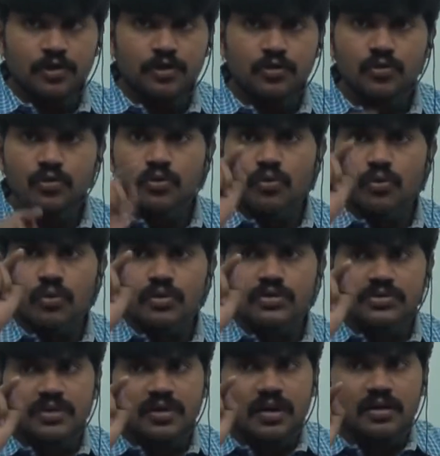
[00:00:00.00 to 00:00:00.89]
In
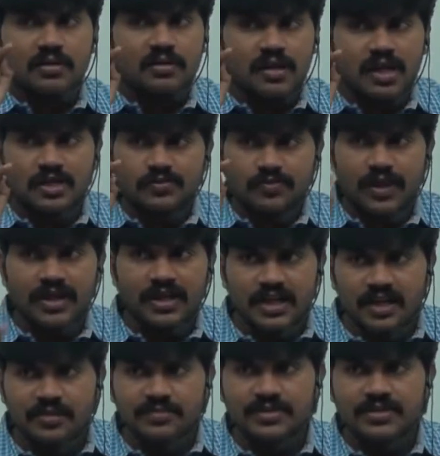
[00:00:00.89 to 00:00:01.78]
those dot class file
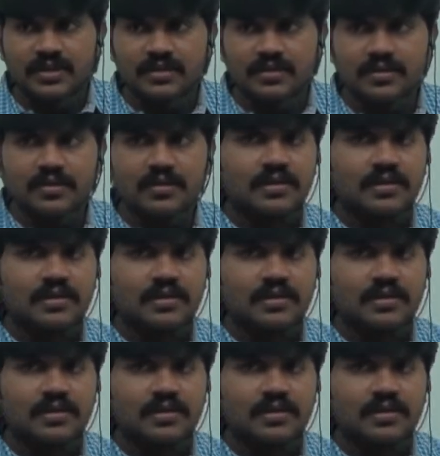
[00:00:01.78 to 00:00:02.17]
names,